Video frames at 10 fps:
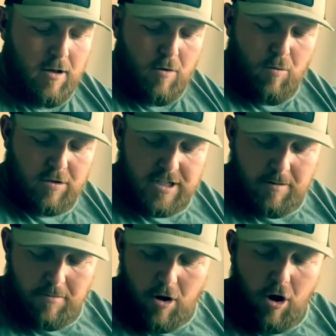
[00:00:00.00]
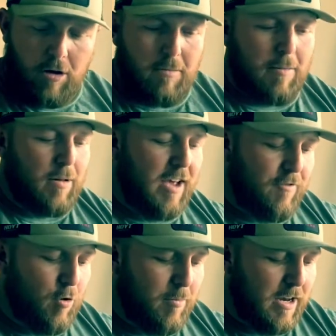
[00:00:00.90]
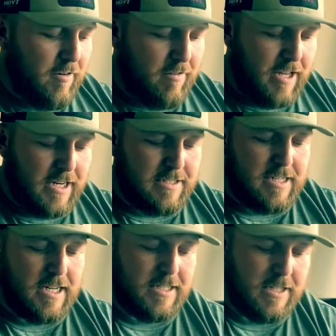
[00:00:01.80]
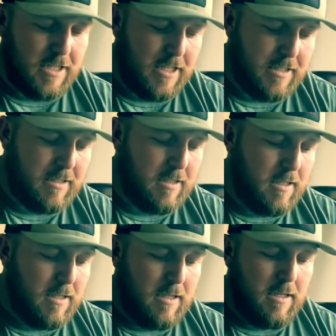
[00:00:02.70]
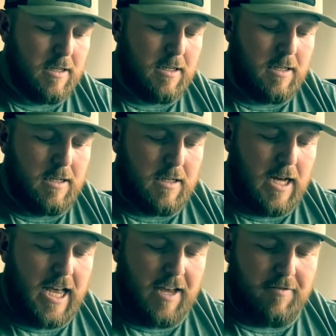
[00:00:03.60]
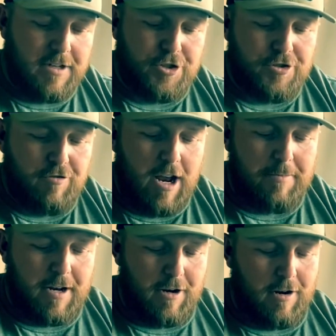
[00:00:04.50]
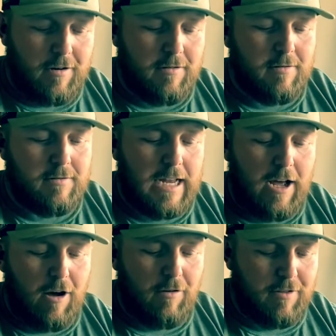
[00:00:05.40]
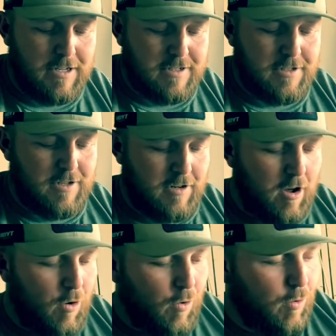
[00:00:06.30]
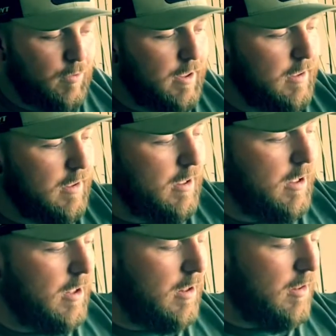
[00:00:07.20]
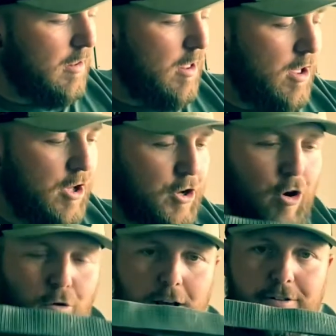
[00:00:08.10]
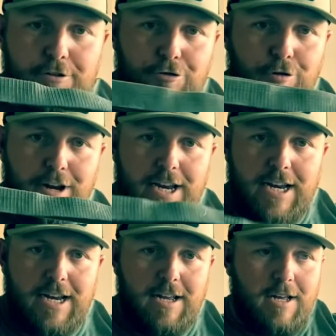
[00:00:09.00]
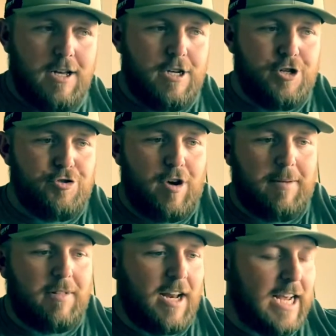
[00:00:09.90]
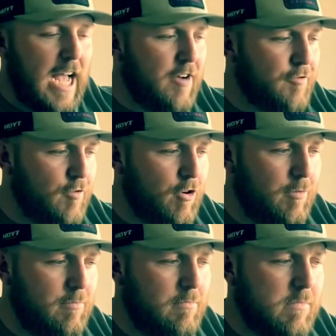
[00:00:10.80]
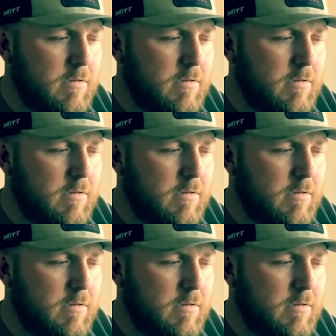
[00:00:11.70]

once I'm on my platform and everything is said and done, I have this strap here. Now this is an old go around the tree strap that I got from